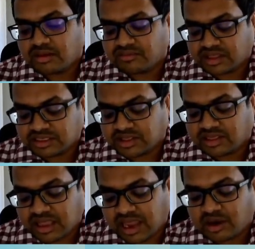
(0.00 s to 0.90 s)
such
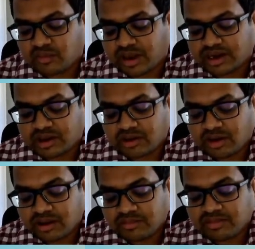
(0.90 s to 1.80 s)
as char or varchar
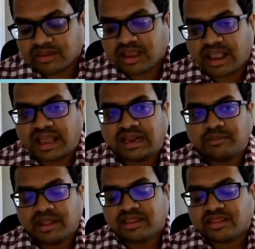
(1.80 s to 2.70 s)
columns, and
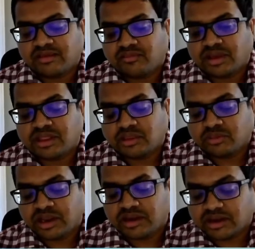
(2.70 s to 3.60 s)
replace them with
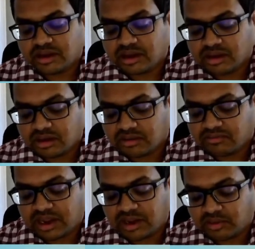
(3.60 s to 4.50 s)
numeric
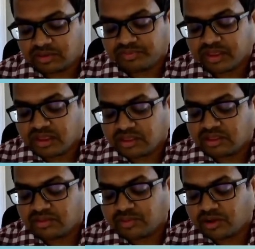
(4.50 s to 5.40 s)
values.
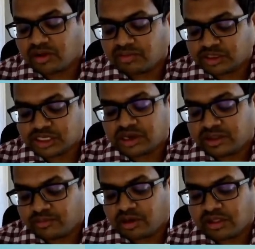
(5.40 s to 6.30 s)
This is because machine
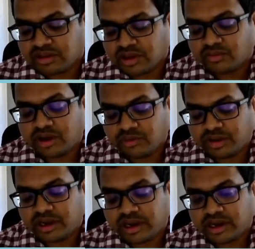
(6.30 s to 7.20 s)
learning models require
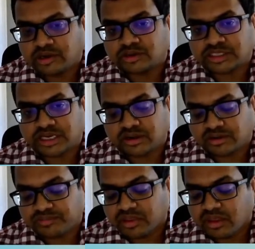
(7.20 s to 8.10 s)
numeric data to train
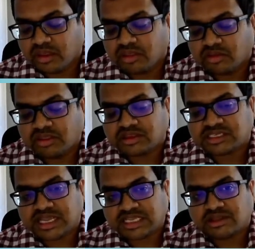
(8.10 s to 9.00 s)
on. So this
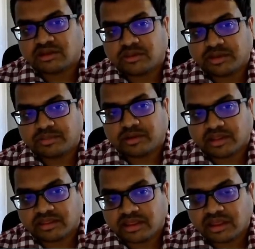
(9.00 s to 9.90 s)
stage is called
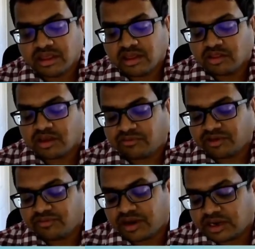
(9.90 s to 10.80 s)
pre-processing. So
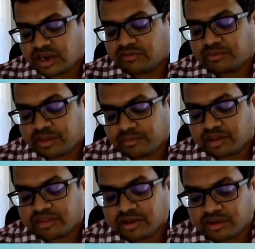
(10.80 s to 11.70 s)
after we are done with
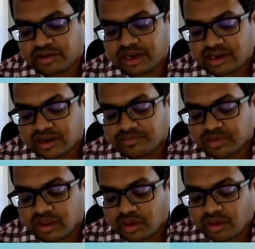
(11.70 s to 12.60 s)
pre-processing on your data,
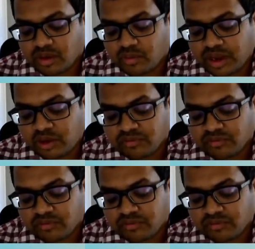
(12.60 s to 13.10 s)
we need